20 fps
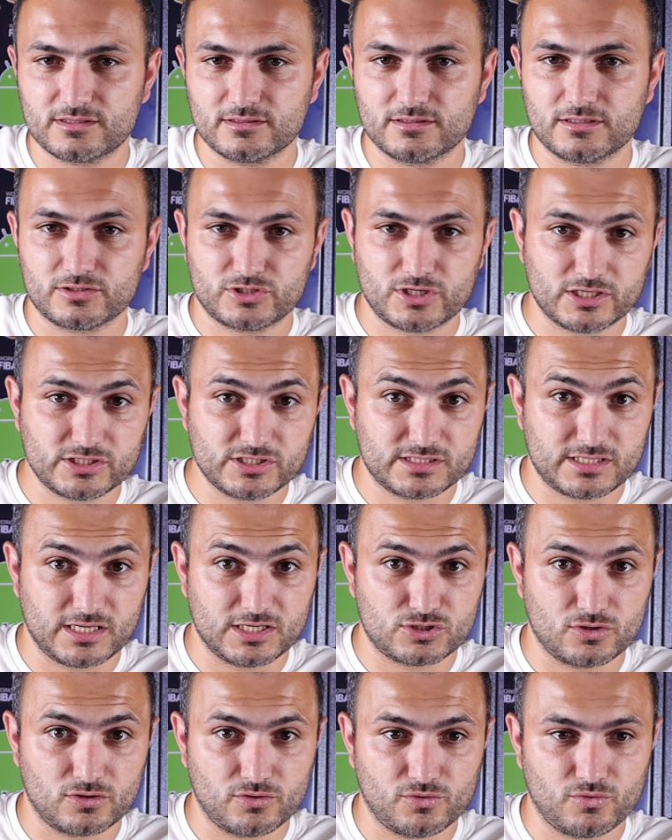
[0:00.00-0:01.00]
the charging
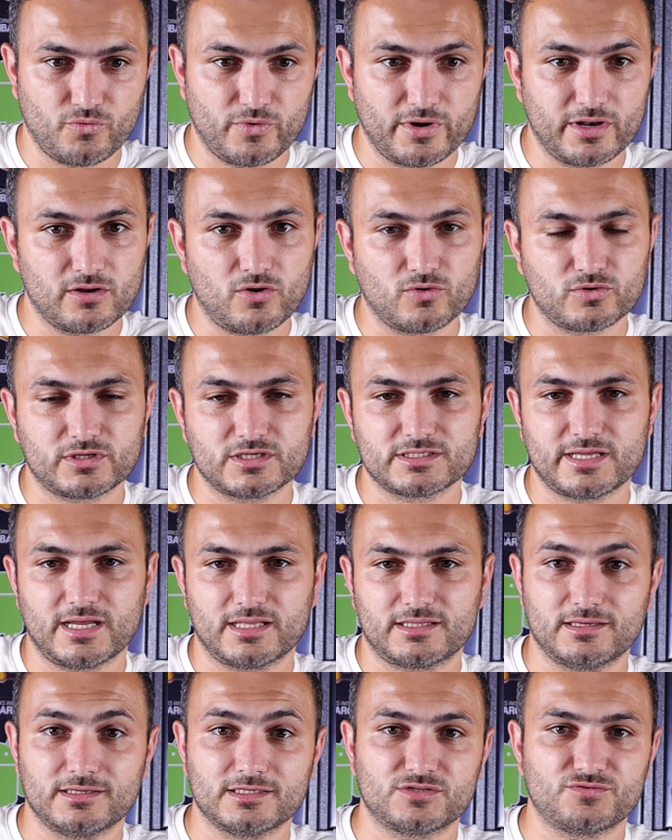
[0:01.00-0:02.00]
station will notice
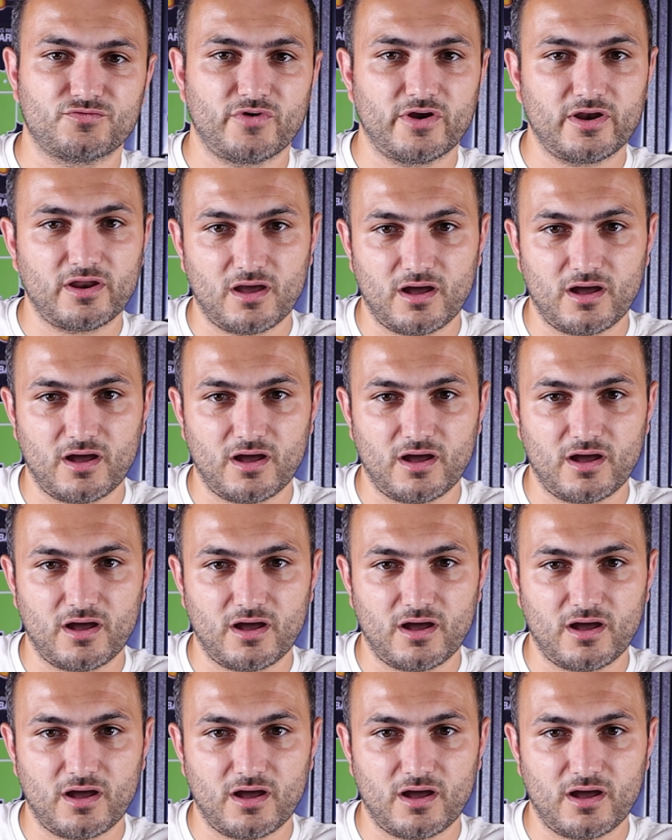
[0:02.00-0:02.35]
that it's very